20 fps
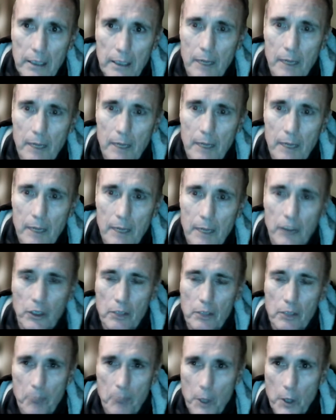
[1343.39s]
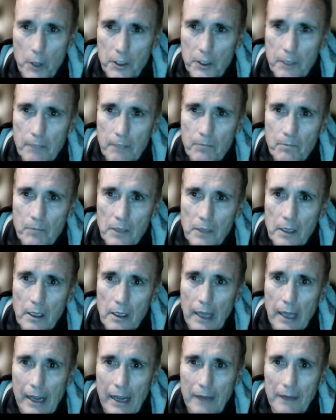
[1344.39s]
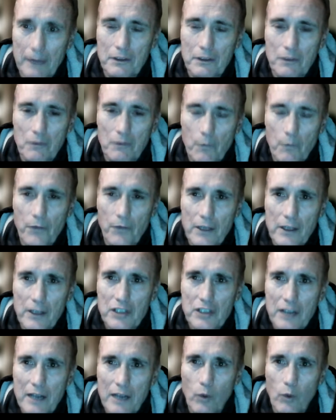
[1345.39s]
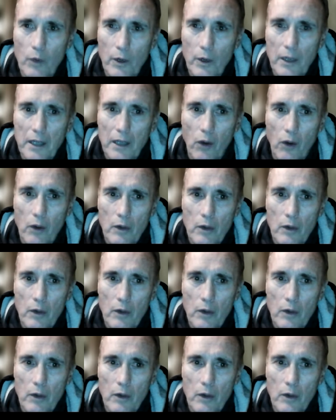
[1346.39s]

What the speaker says: I'm a good person, and things tend to work out.